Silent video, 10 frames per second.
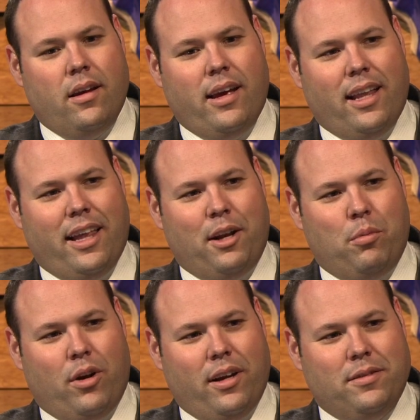Atlanta
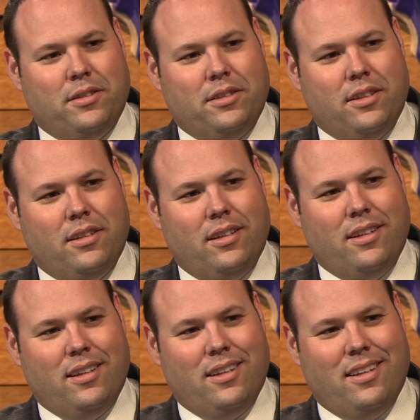Braves.
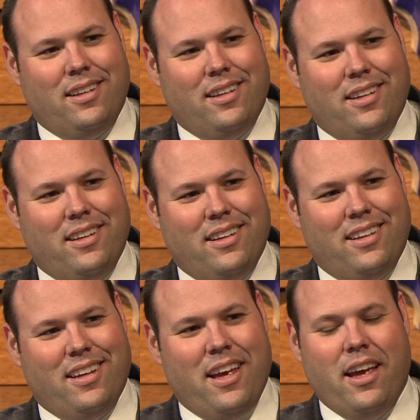Yeah, and what's the
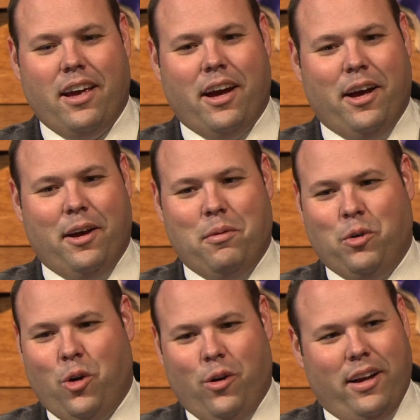connection? Um,
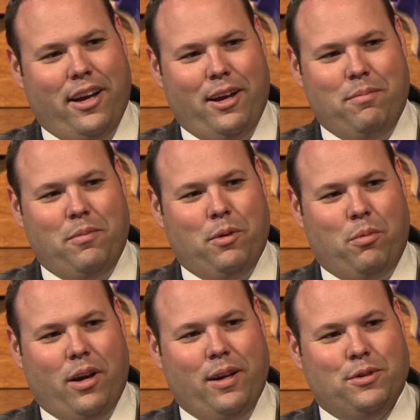growing up, the
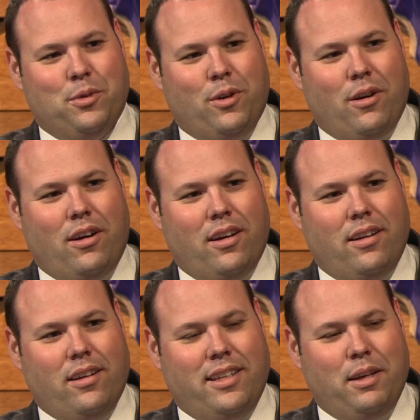Braves were
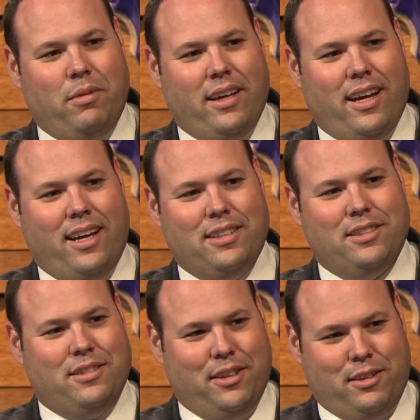on
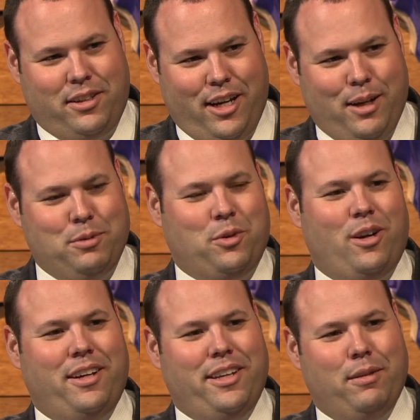TBS, the, the Cubs
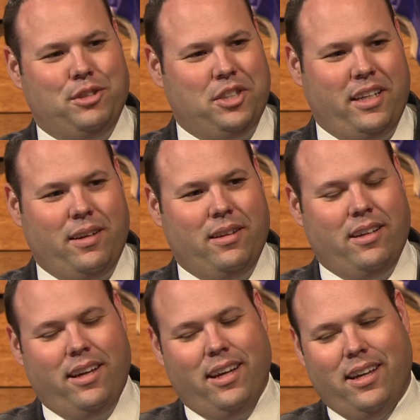were on
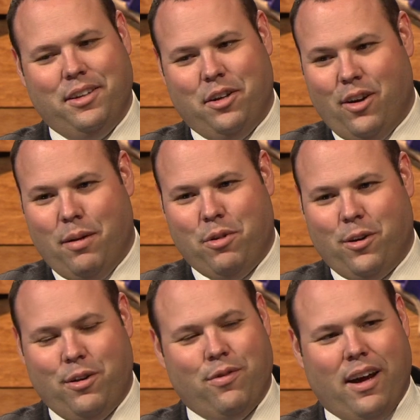WGN. You know, I'm
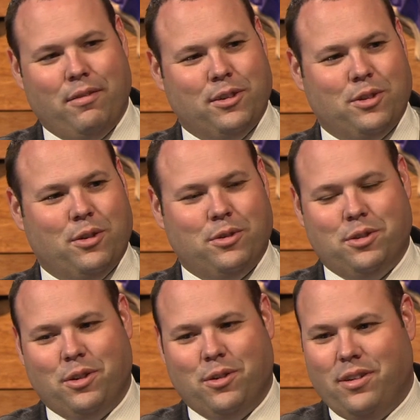35 years old,
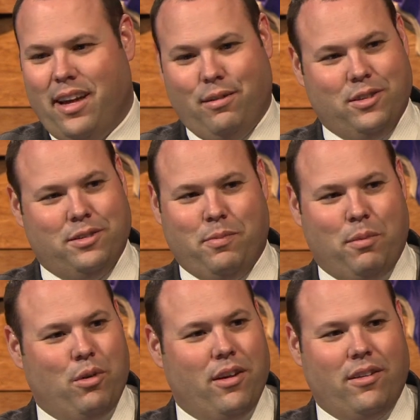so that was my
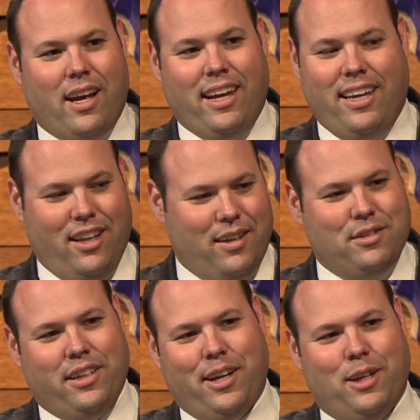brother and I. He loves
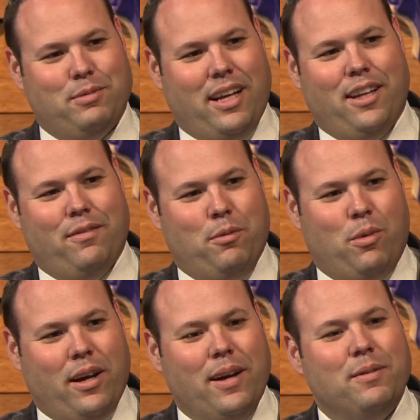the Cubs, I love the
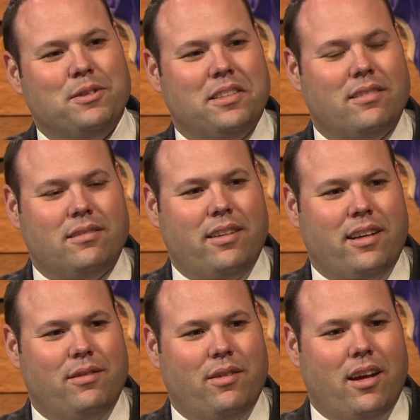Braves, and
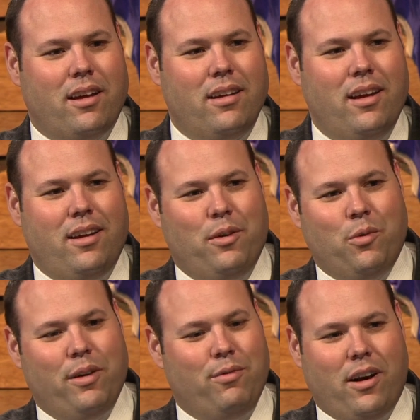and uh,
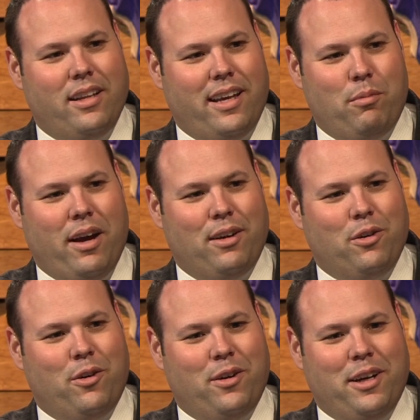we fought that battle growing